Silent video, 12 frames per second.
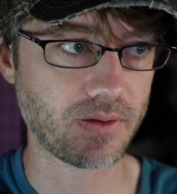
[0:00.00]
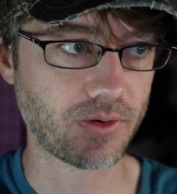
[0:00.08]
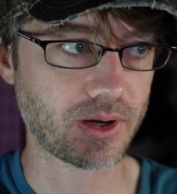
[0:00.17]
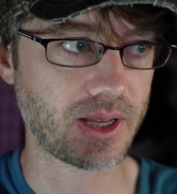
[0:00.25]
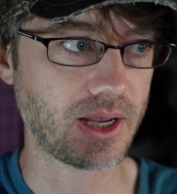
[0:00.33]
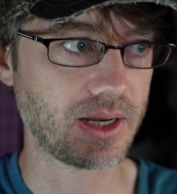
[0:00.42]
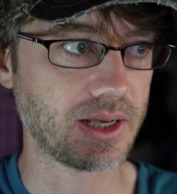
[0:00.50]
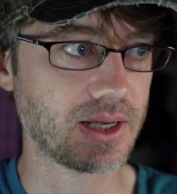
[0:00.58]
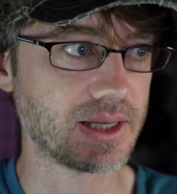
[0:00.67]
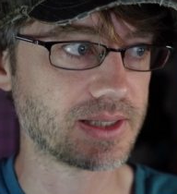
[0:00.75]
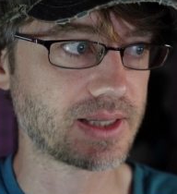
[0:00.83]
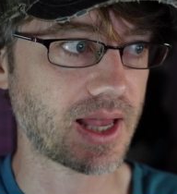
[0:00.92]
Arcadia,
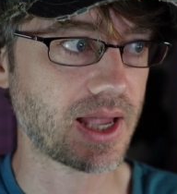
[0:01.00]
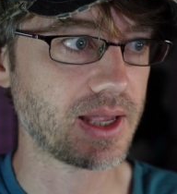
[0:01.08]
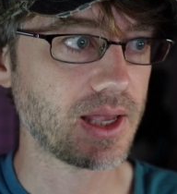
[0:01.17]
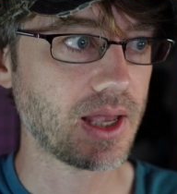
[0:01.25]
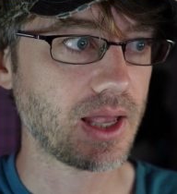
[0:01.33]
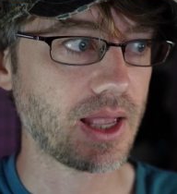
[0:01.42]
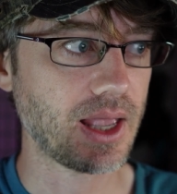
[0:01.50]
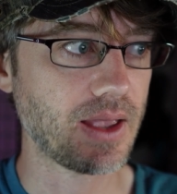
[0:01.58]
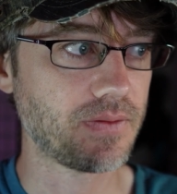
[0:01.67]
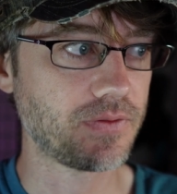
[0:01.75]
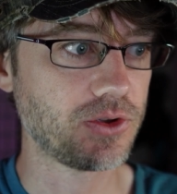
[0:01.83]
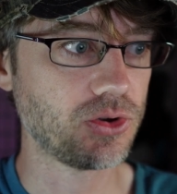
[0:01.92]
is that
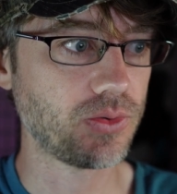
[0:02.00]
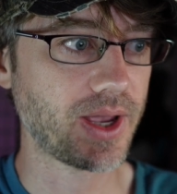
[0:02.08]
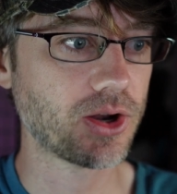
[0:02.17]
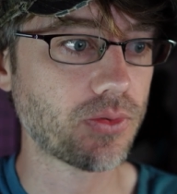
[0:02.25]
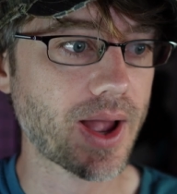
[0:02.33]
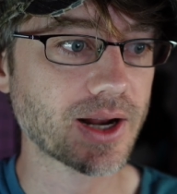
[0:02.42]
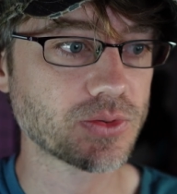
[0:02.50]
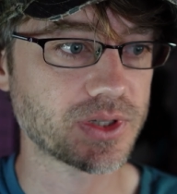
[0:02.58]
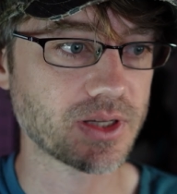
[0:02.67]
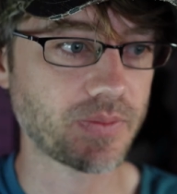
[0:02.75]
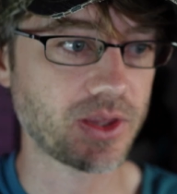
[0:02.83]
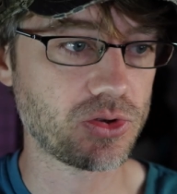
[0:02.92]
if you interact with
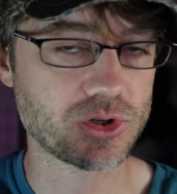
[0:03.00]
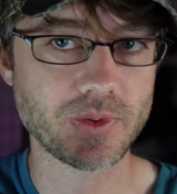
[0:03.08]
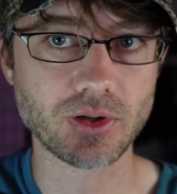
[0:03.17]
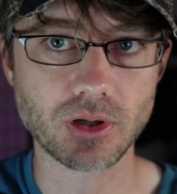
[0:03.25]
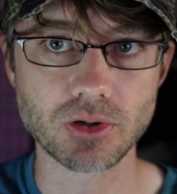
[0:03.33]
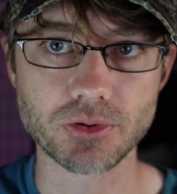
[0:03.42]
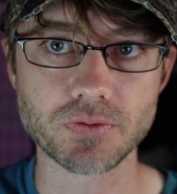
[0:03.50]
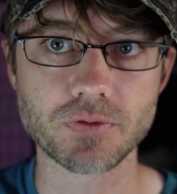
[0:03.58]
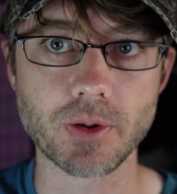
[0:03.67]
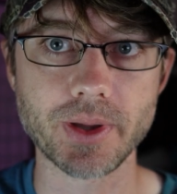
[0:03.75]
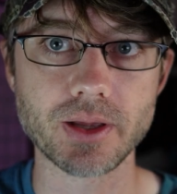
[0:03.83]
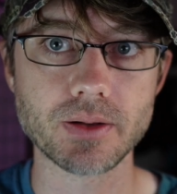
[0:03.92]
something, you should be able to learn
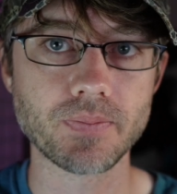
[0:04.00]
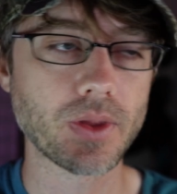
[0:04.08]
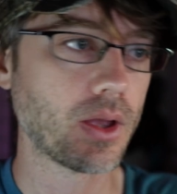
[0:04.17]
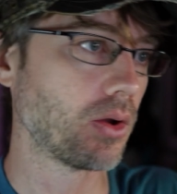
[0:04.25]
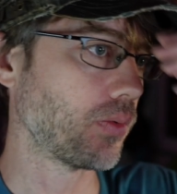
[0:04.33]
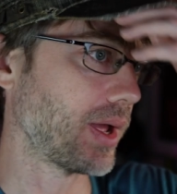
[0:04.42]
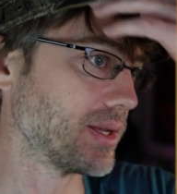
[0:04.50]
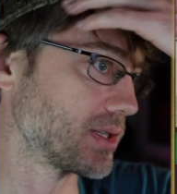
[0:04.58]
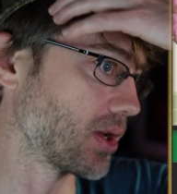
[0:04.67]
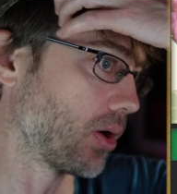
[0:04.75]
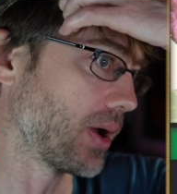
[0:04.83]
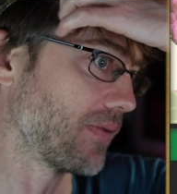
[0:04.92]
from it, right?
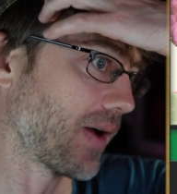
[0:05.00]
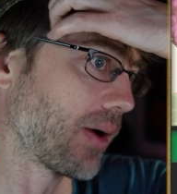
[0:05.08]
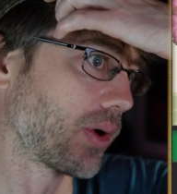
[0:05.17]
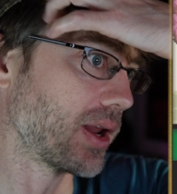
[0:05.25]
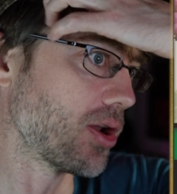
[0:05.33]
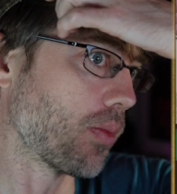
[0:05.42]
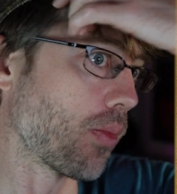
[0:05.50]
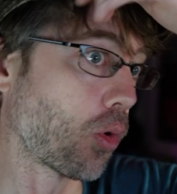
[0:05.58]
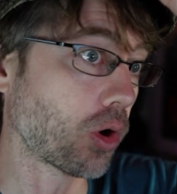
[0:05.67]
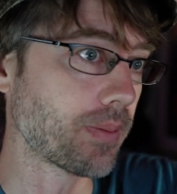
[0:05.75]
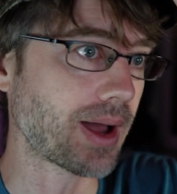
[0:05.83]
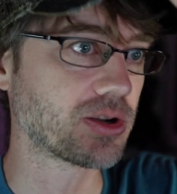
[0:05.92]
So if I want to know
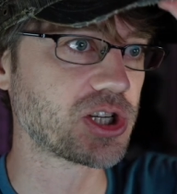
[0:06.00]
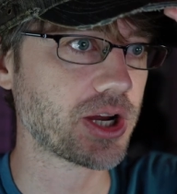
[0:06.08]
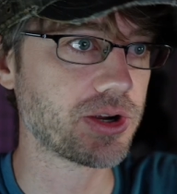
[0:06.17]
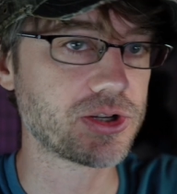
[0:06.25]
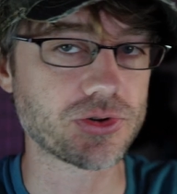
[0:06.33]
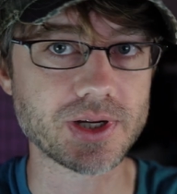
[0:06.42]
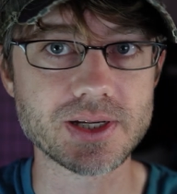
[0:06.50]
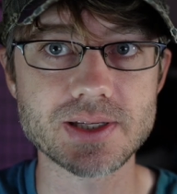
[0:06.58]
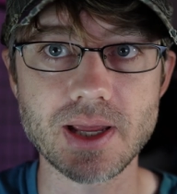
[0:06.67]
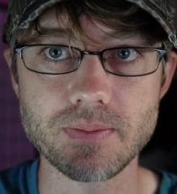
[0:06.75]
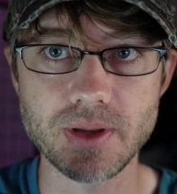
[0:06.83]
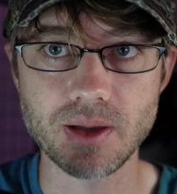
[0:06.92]
more about cherry trees
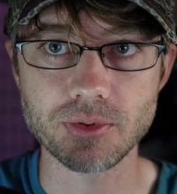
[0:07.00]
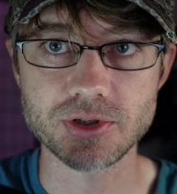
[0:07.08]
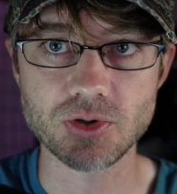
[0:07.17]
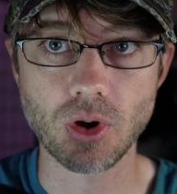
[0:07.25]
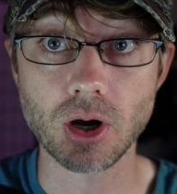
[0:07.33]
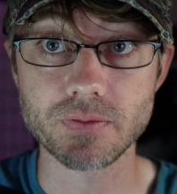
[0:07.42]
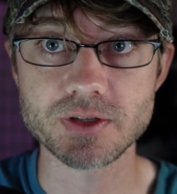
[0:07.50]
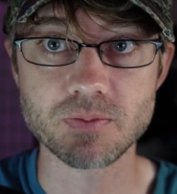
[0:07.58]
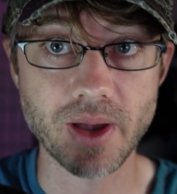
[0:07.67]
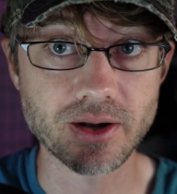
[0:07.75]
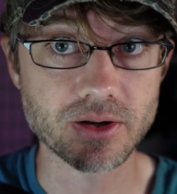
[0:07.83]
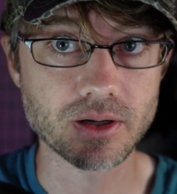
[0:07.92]
and be able to harvest
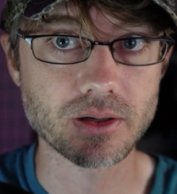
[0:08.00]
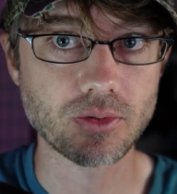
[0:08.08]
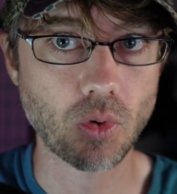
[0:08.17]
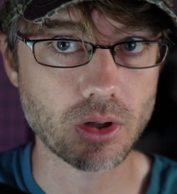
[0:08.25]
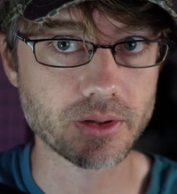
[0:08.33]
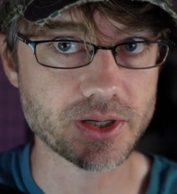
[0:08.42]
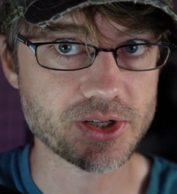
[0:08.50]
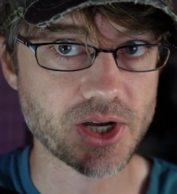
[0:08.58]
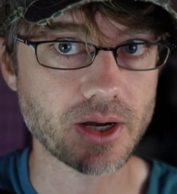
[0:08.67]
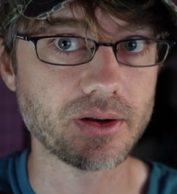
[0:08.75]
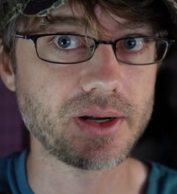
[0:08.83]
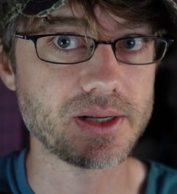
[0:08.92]
better quality
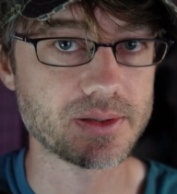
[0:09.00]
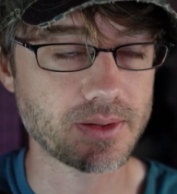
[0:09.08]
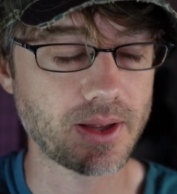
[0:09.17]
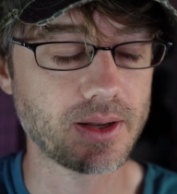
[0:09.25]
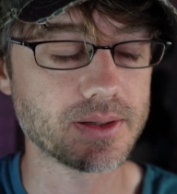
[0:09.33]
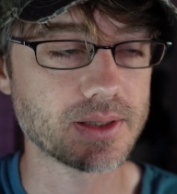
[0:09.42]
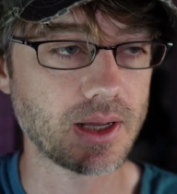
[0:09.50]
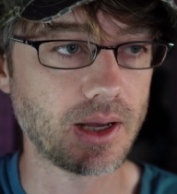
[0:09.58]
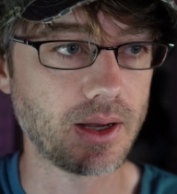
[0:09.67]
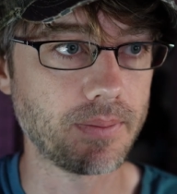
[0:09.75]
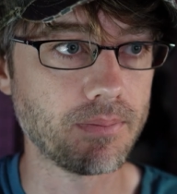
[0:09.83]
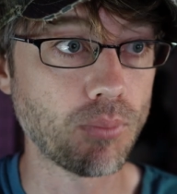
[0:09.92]
cherries and
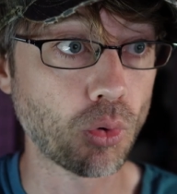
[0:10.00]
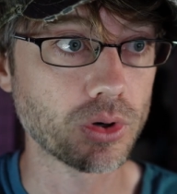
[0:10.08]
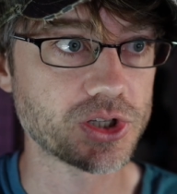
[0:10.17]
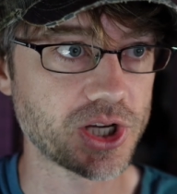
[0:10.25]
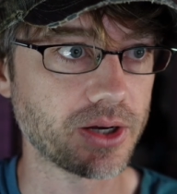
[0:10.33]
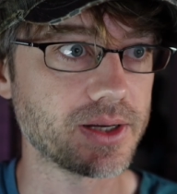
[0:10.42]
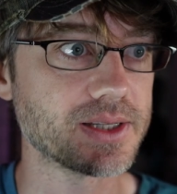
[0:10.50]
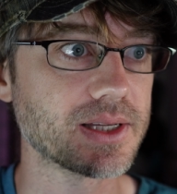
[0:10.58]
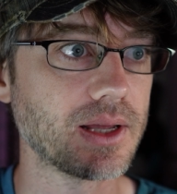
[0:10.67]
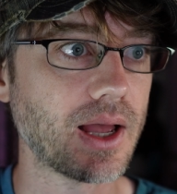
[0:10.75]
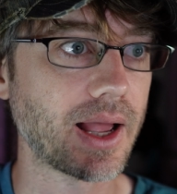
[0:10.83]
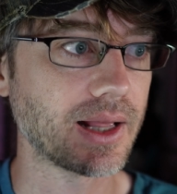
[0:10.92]
more cherries,
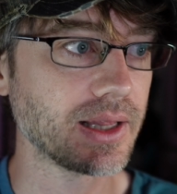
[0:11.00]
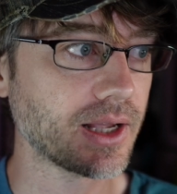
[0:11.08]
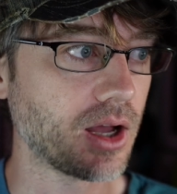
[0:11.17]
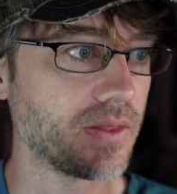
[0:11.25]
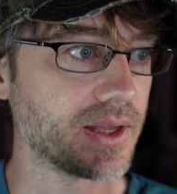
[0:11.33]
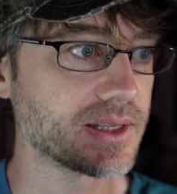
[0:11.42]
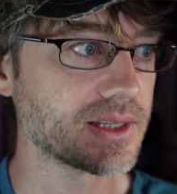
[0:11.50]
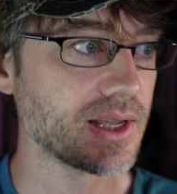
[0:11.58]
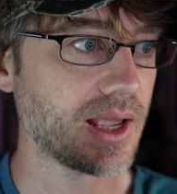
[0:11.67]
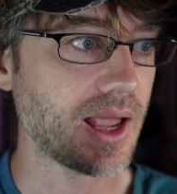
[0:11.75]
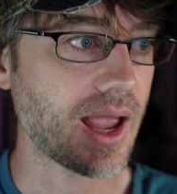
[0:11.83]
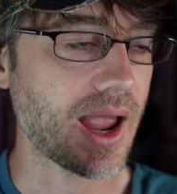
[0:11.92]
I can click on this,
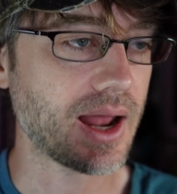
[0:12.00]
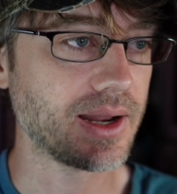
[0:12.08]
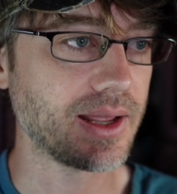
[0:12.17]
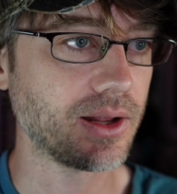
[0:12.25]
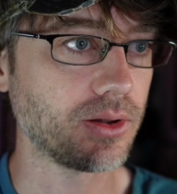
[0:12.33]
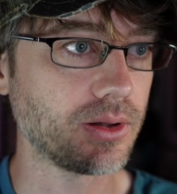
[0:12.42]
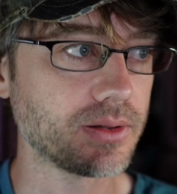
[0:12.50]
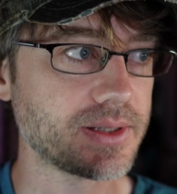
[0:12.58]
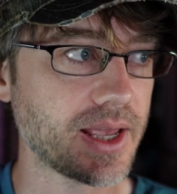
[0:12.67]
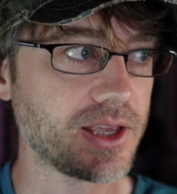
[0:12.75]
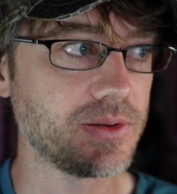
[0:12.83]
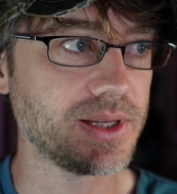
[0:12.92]
and it'll
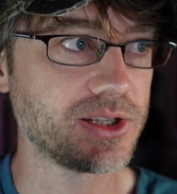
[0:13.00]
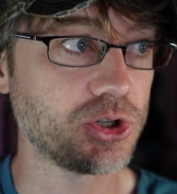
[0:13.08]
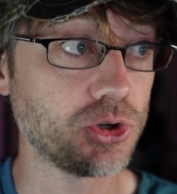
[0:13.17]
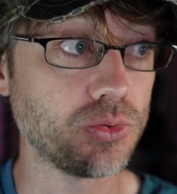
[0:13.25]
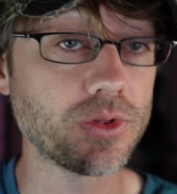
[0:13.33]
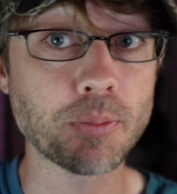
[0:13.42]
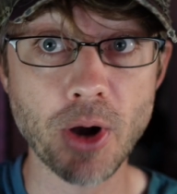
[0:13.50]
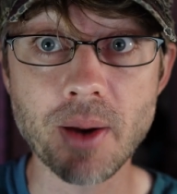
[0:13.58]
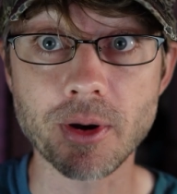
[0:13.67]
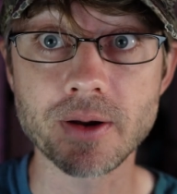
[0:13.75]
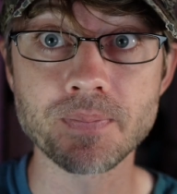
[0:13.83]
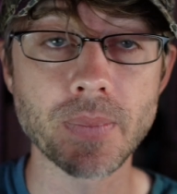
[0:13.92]
take me to the
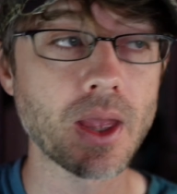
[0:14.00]
primer.